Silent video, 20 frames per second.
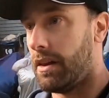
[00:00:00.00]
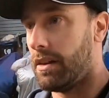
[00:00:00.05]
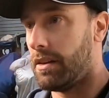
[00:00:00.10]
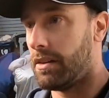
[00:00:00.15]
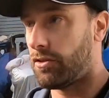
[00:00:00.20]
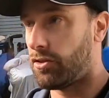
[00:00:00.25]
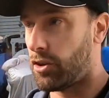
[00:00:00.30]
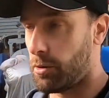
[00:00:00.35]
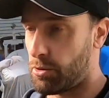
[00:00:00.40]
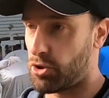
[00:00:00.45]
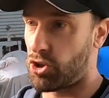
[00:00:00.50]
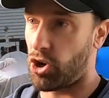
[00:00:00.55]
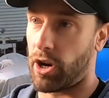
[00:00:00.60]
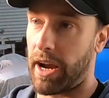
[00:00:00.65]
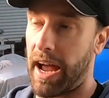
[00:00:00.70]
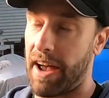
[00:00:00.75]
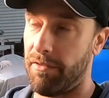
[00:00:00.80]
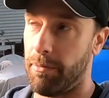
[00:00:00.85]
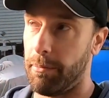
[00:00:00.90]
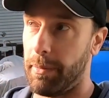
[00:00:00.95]
Super Shock
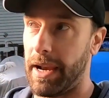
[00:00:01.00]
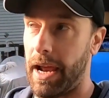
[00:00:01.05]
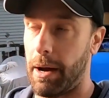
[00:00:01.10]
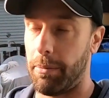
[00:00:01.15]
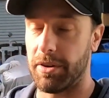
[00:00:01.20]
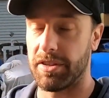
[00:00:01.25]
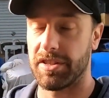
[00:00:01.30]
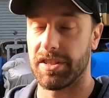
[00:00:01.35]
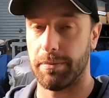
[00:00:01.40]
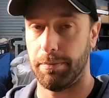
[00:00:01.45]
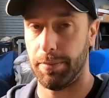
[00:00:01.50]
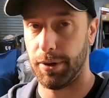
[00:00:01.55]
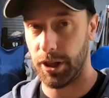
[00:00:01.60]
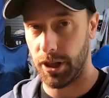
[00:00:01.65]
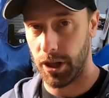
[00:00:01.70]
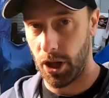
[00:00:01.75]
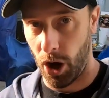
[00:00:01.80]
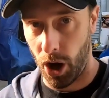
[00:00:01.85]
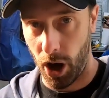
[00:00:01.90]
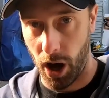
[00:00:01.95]
haven't been able to
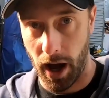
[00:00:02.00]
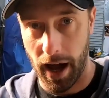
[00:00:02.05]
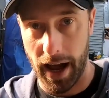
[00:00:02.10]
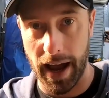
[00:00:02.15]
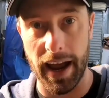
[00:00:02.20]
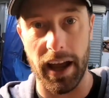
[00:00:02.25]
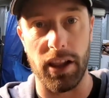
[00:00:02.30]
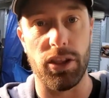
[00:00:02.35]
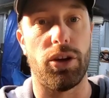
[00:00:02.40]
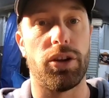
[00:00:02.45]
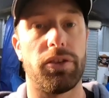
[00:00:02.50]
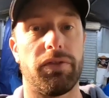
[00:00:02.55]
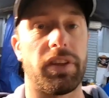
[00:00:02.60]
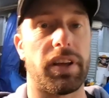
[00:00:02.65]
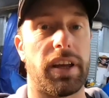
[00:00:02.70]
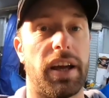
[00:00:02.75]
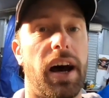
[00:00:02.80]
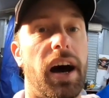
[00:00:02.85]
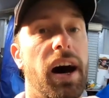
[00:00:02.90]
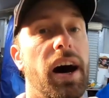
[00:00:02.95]
supply a lot of the
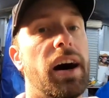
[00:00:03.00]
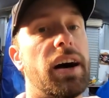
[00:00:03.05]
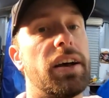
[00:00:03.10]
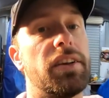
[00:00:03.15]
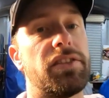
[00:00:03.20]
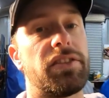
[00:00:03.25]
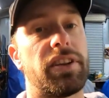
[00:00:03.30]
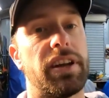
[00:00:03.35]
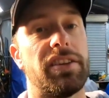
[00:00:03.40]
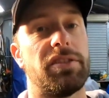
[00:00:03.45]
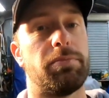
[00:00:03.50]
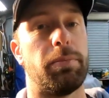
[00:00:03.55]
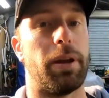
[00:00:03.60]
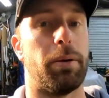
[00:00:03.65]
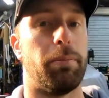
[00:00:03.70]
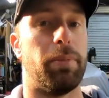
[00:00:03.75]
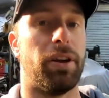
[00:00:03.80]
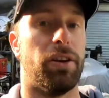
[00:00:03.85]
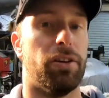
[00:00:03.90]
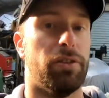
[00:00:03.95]
cars, so there's been a
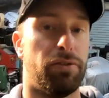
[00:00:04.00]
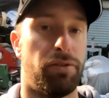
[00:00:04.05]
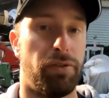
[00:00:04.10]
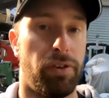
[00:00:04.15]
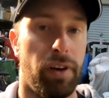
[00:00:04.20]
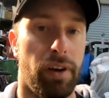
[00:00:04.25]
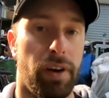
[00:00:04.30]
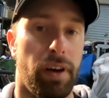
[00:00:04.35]
bit of